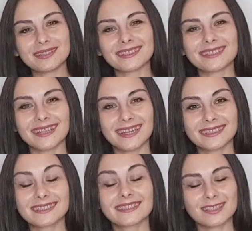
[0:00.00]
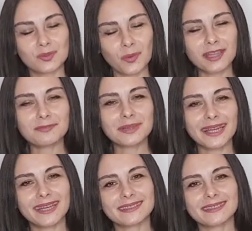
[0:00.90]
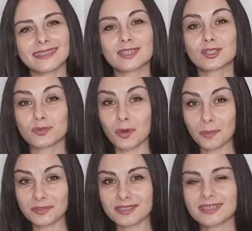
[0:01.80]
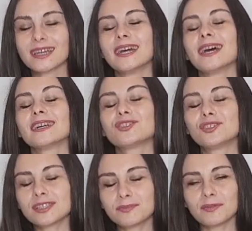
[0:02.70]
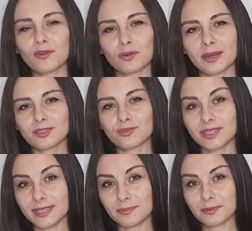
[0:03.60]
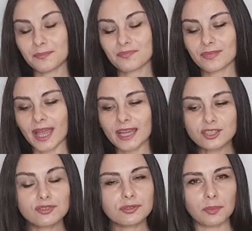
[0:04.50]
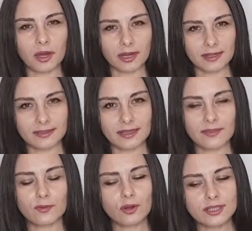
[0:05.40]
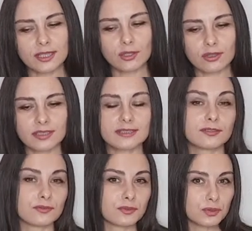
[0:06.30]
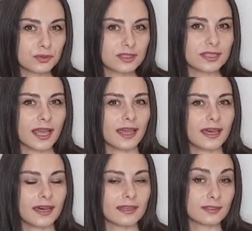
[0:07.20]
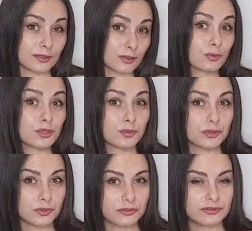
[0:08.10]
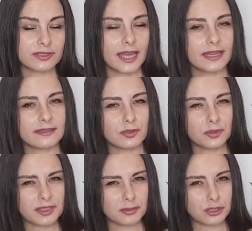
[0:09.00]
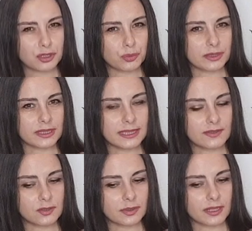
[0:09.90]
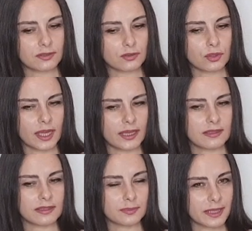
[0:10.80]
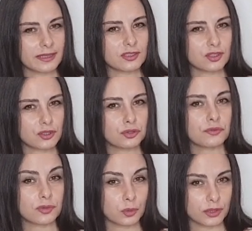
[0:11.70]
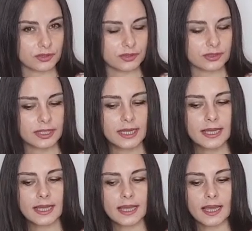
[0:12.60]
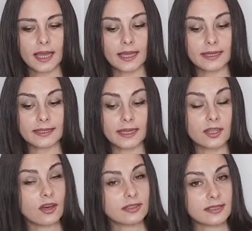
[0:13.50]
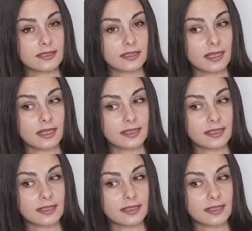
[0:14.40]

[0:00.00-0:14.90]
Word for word: is that this one plant that I swapped just before my trip I just repotted it. Of course, I noticed that the roots, uh, that the roots were rotten and there were some issue with the leaves, but I thought, okay, this plant is just overwatered. And I noticed a